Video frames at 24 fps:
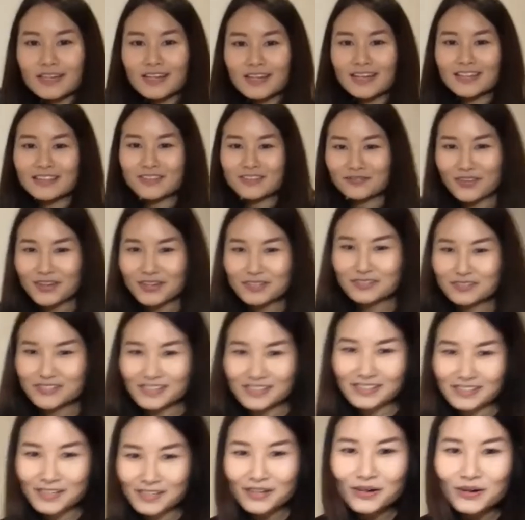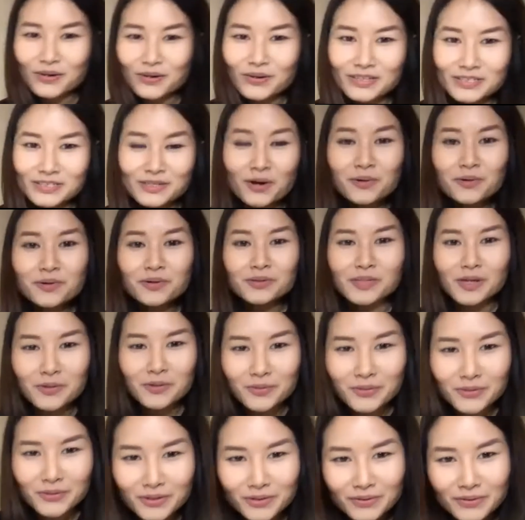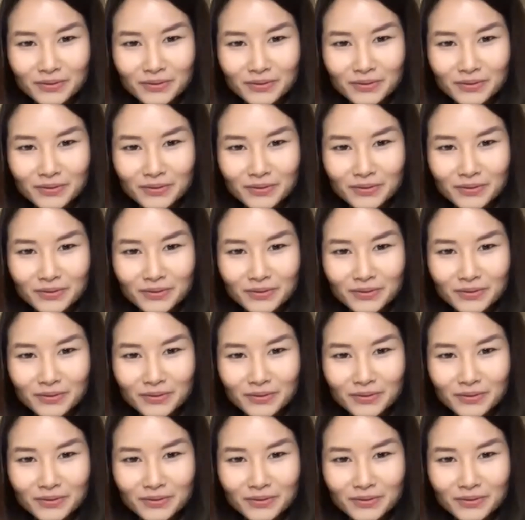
the first thing they go is coconut oil.